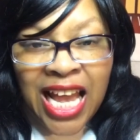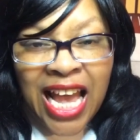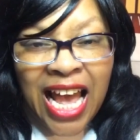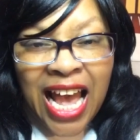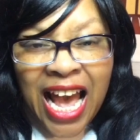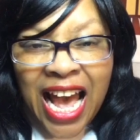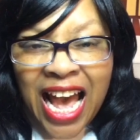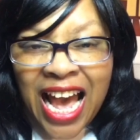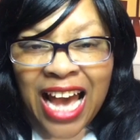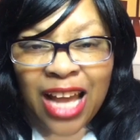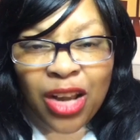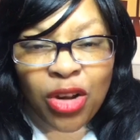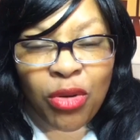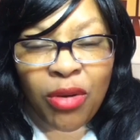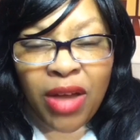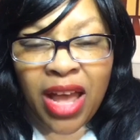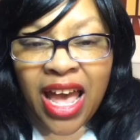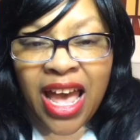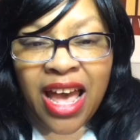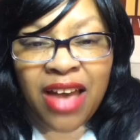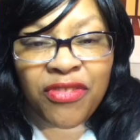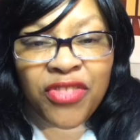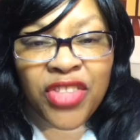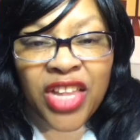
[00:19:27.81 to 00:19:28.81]
I don't
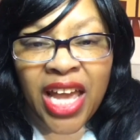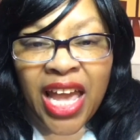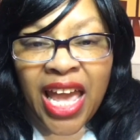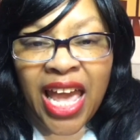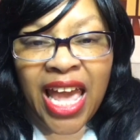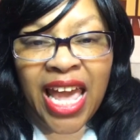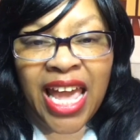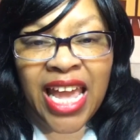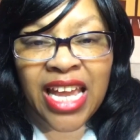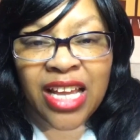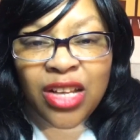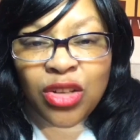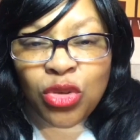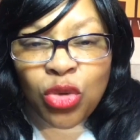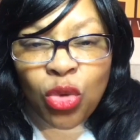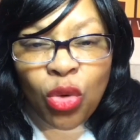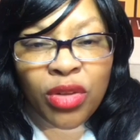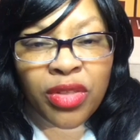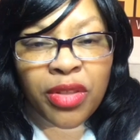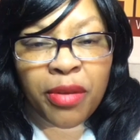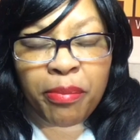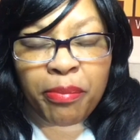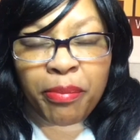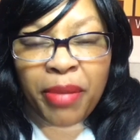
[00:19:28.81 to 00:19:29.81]
have the ache nor the
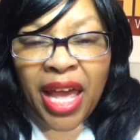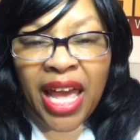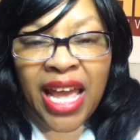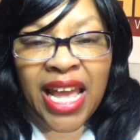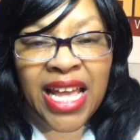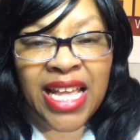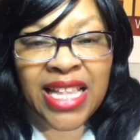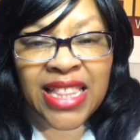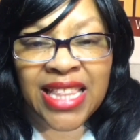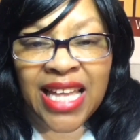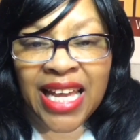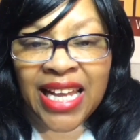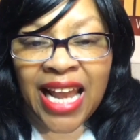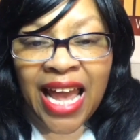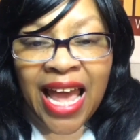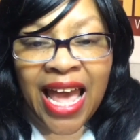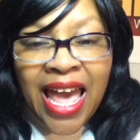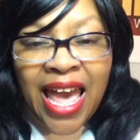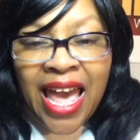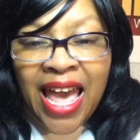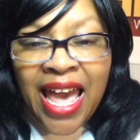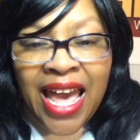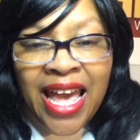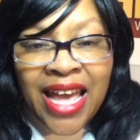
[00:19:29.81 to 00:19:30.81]
pain that I
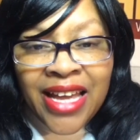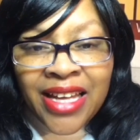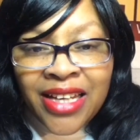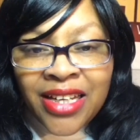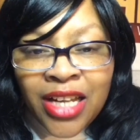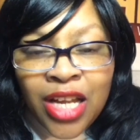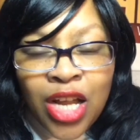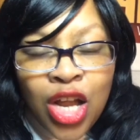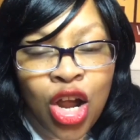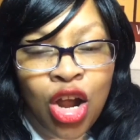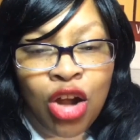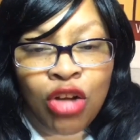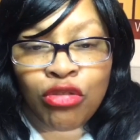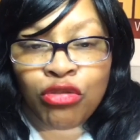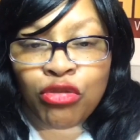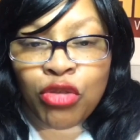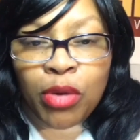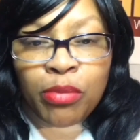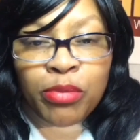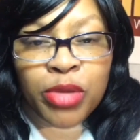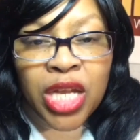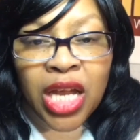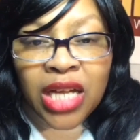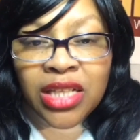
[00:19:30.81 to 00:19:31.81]
had from
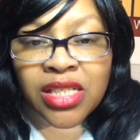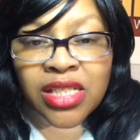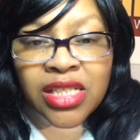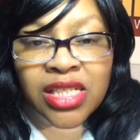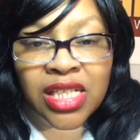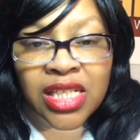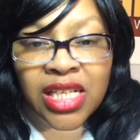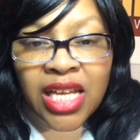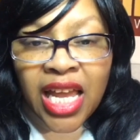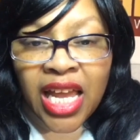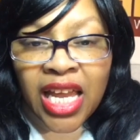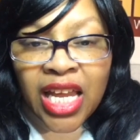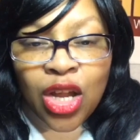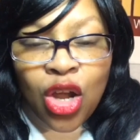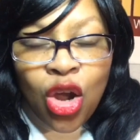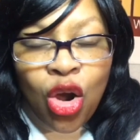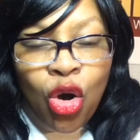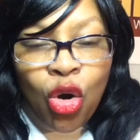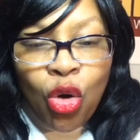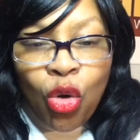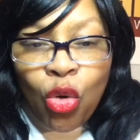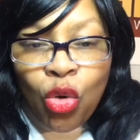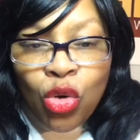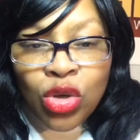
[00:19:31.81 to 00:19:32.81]
yesterday
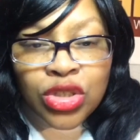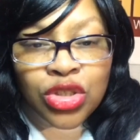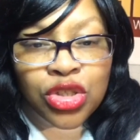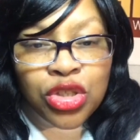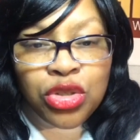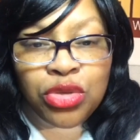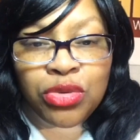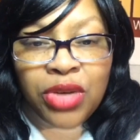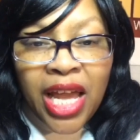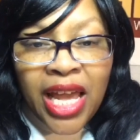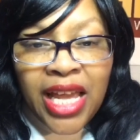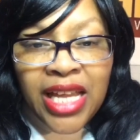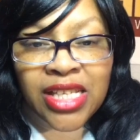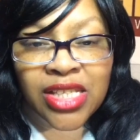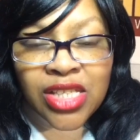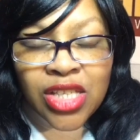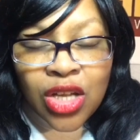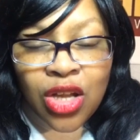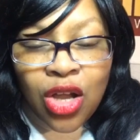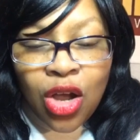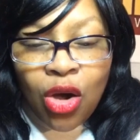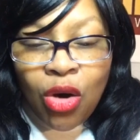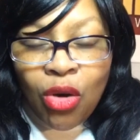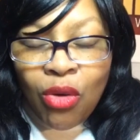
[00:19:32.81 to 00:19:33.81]
or two days
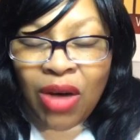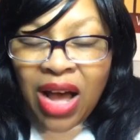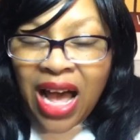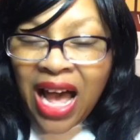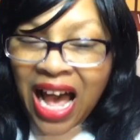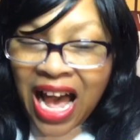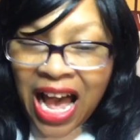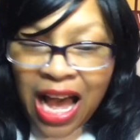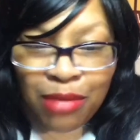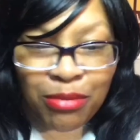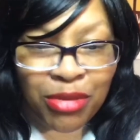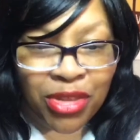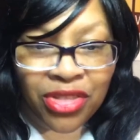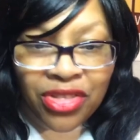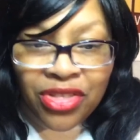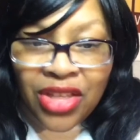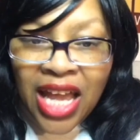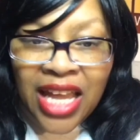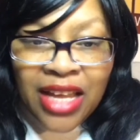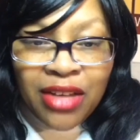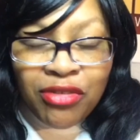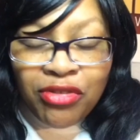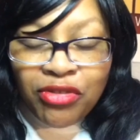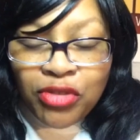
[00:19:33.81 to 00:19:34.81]
ago. I'm
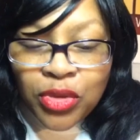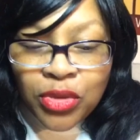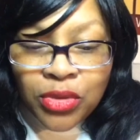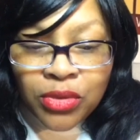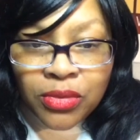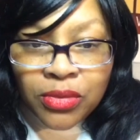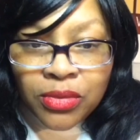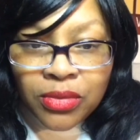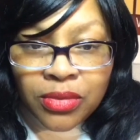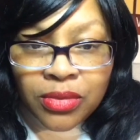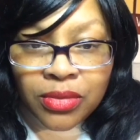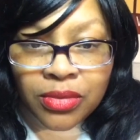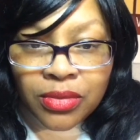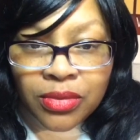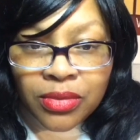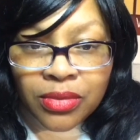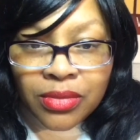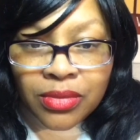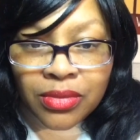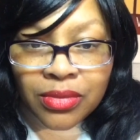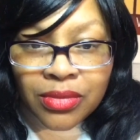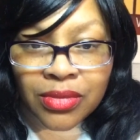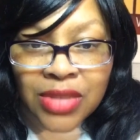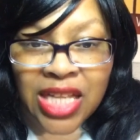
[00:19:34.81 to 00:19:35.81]
thankful.
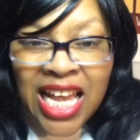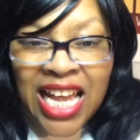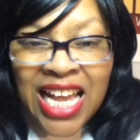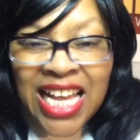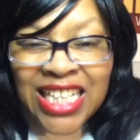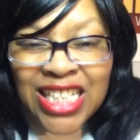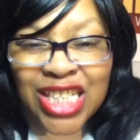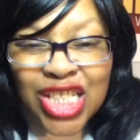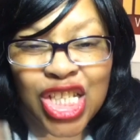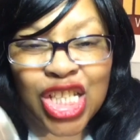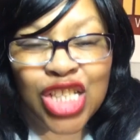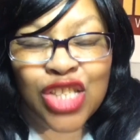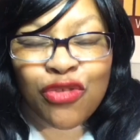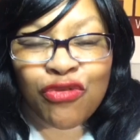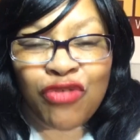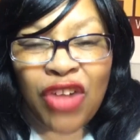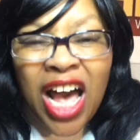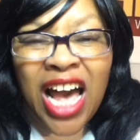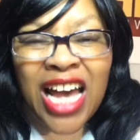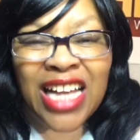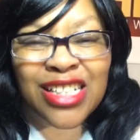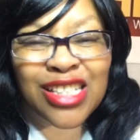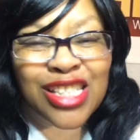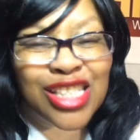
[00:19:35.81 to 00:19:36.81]
Just
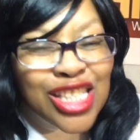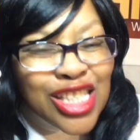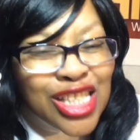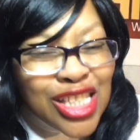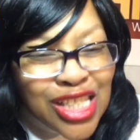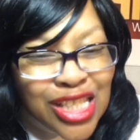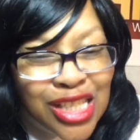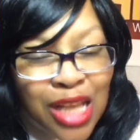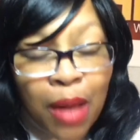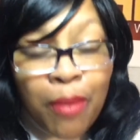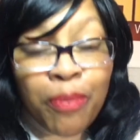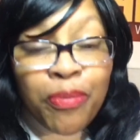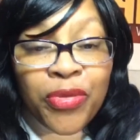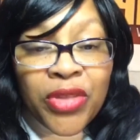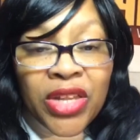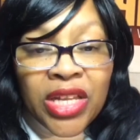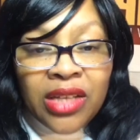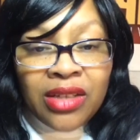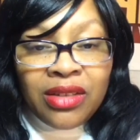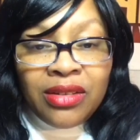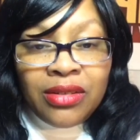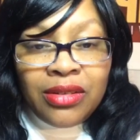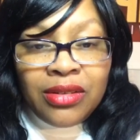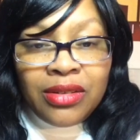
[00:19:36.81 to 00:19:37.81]
find something
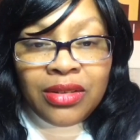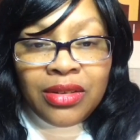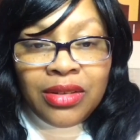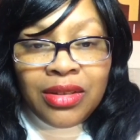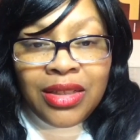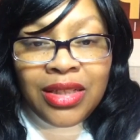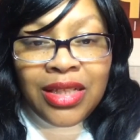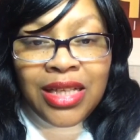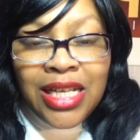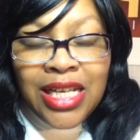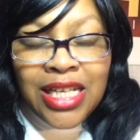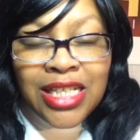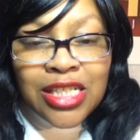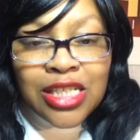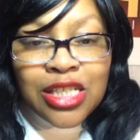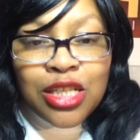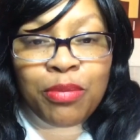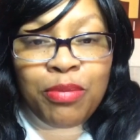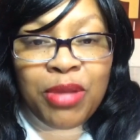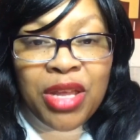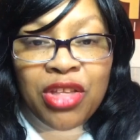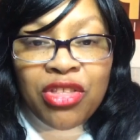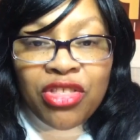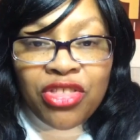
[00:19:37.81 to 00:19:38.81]
to
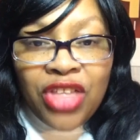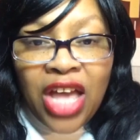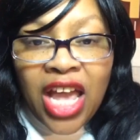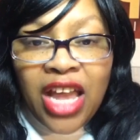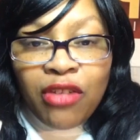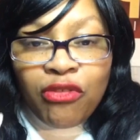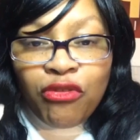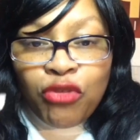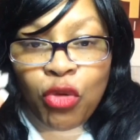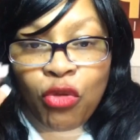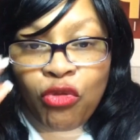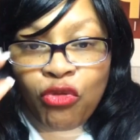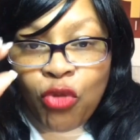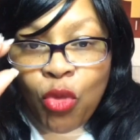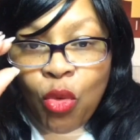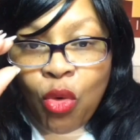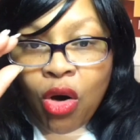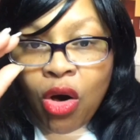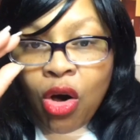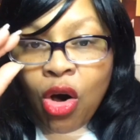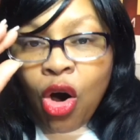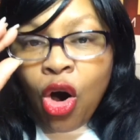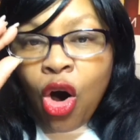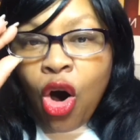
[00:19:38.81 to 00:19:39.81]
be thankful for.
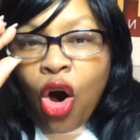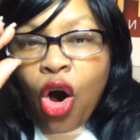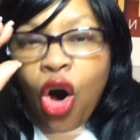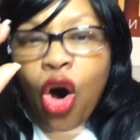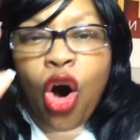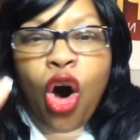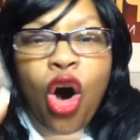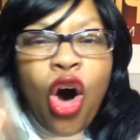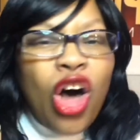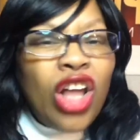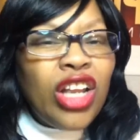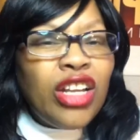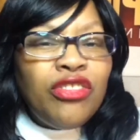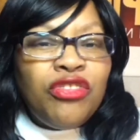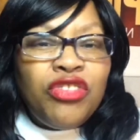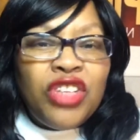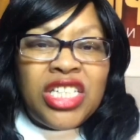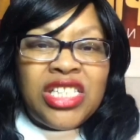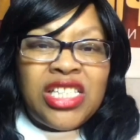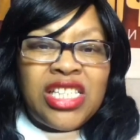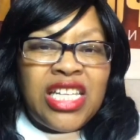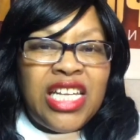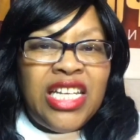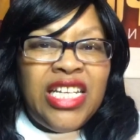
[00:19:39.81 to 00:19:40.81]
All of us
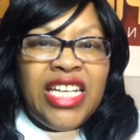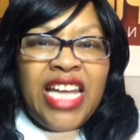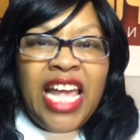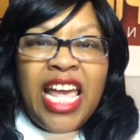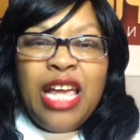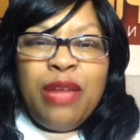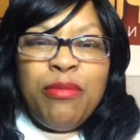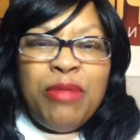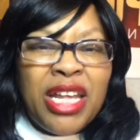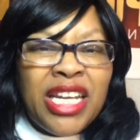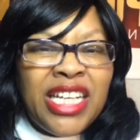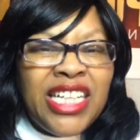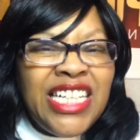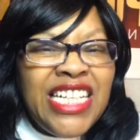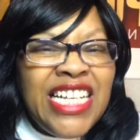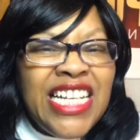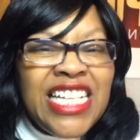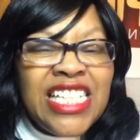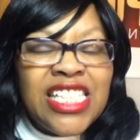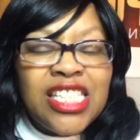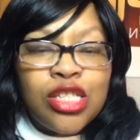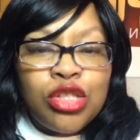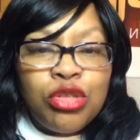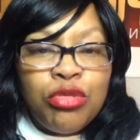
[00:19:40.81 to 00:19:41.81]
can name at
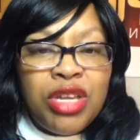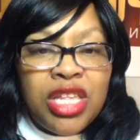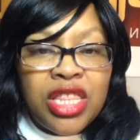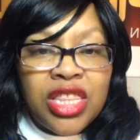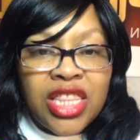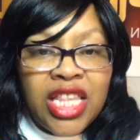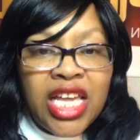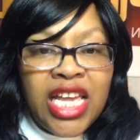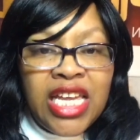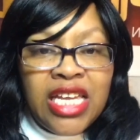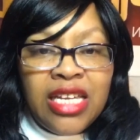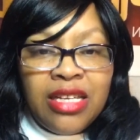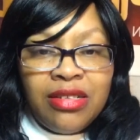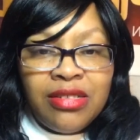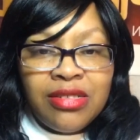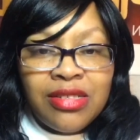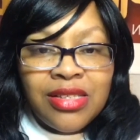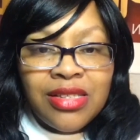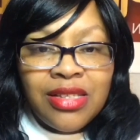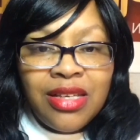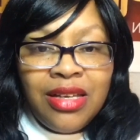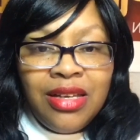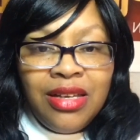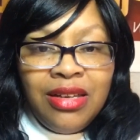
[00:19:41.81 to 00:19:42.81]
least three things
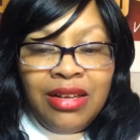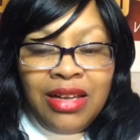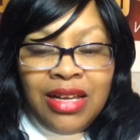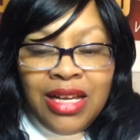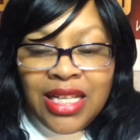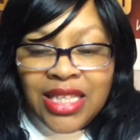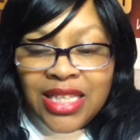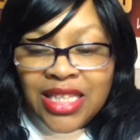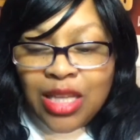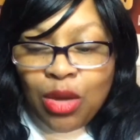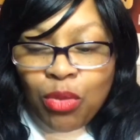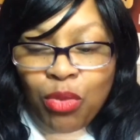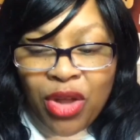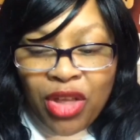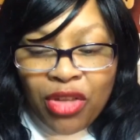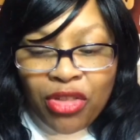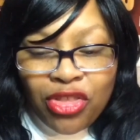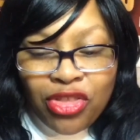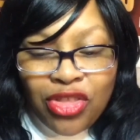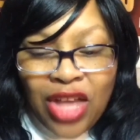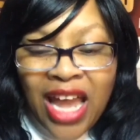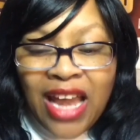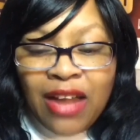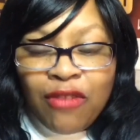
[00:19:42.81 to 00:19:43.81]
that we're
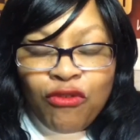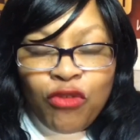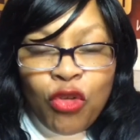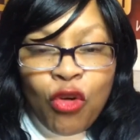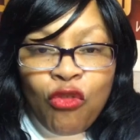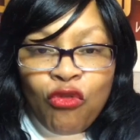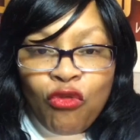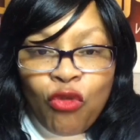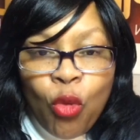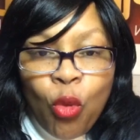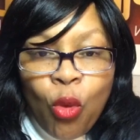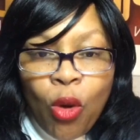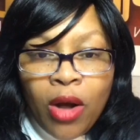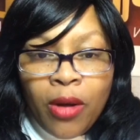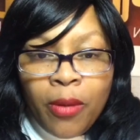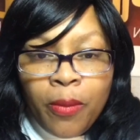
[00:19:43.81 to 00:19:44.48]
thankful for.